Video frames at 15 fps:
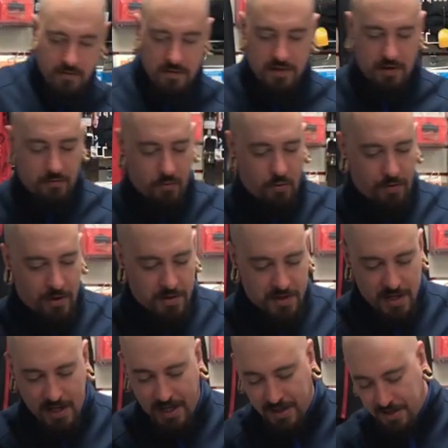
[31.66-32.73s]
So for all those
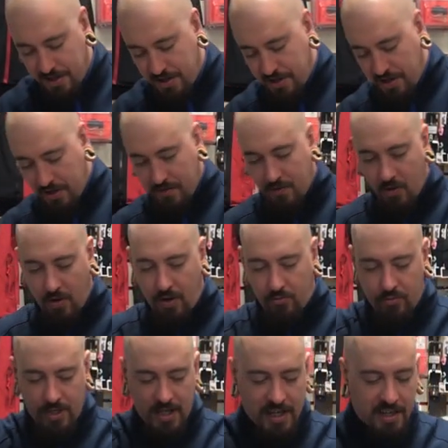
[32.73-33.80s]
collectors, you've got a
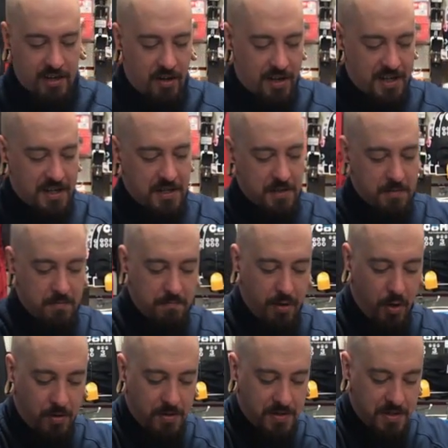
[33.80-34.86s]
really nice
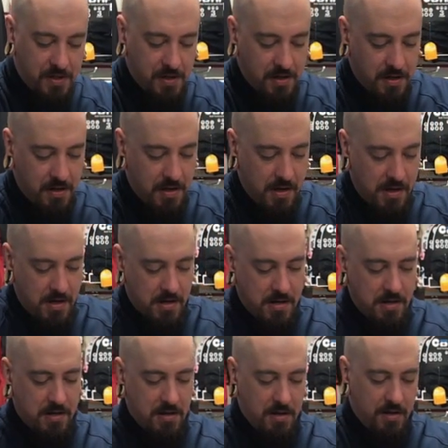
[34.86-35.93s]
box.
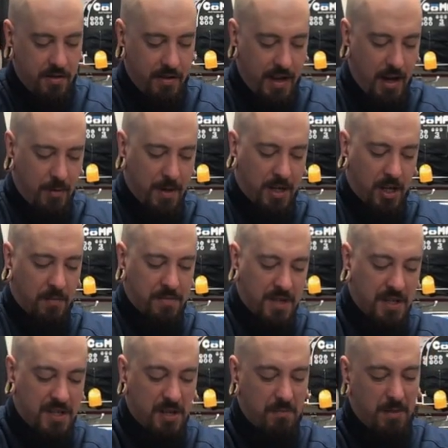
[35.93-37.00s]
The helmet comes
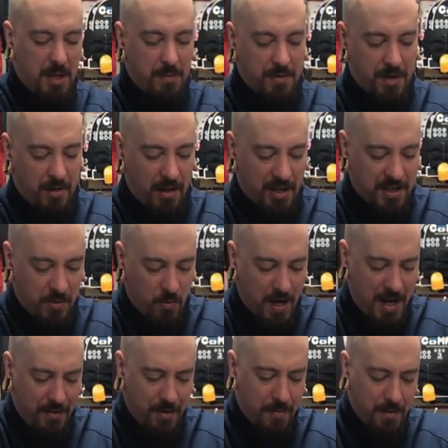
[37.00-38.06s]
in, some people don't like to
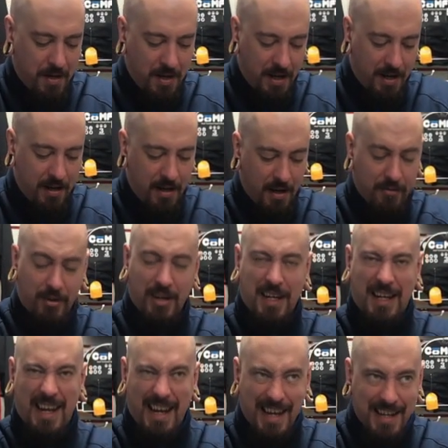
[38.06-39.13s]
wear them, and if I
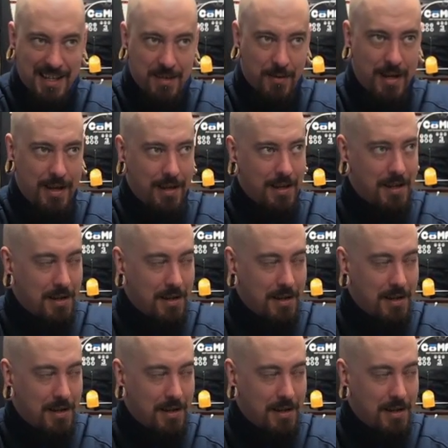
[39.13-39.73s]
can get into it,